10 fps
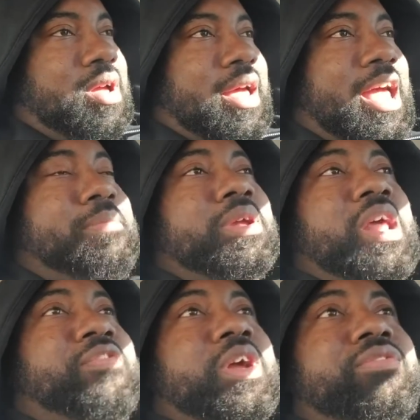it'd be
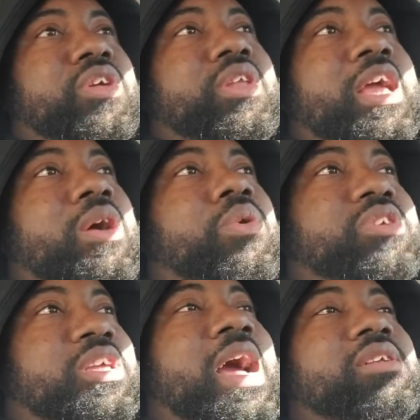different if the nigga was
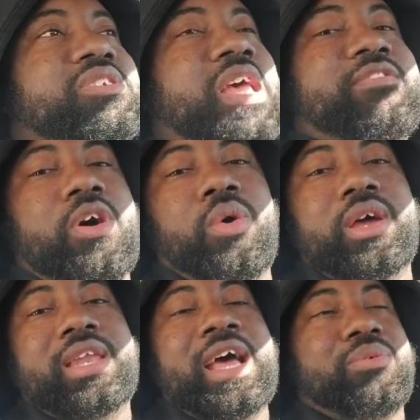a Captain Save-A-Hoe
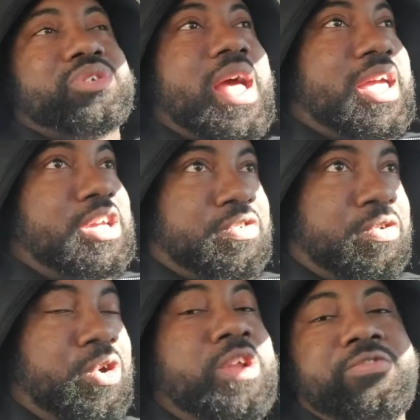and that was like his
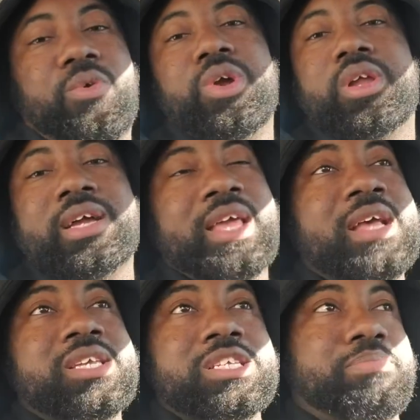friend for real. Like,
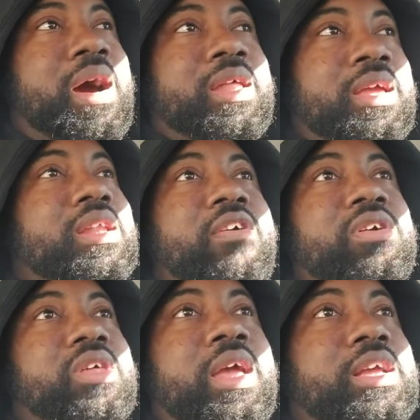that's his buddy and
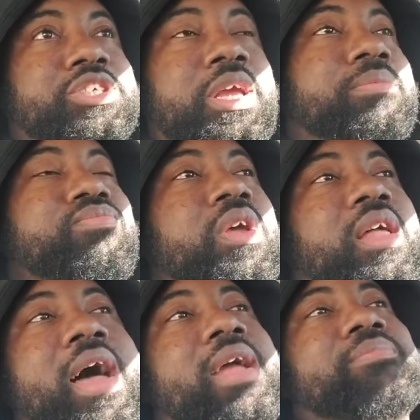everything. And she,
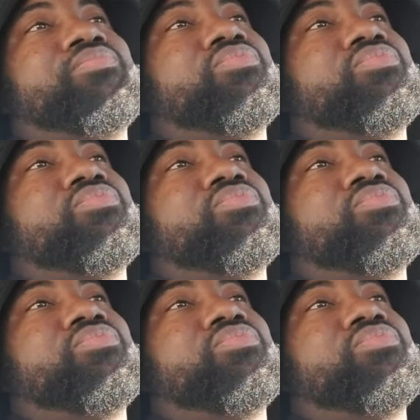like,